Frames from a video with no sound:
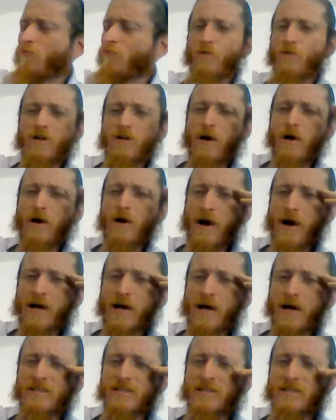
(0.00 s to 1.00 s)
what our
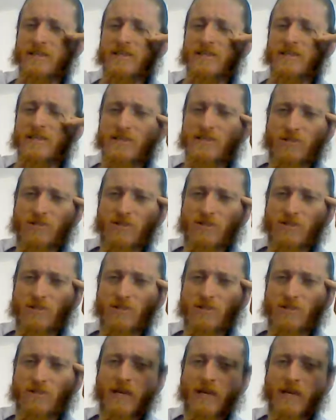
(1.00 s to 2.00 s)
past is that doesn't serve
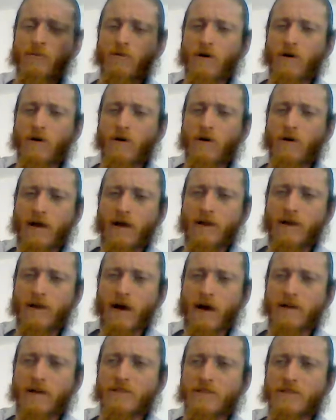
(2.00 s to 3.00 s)
us anymore,
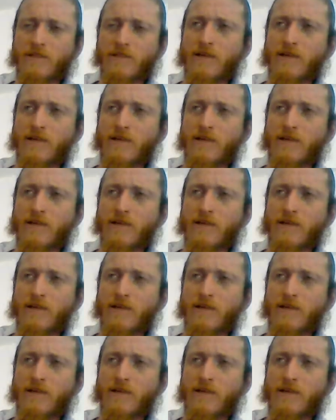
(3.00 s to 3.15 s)
and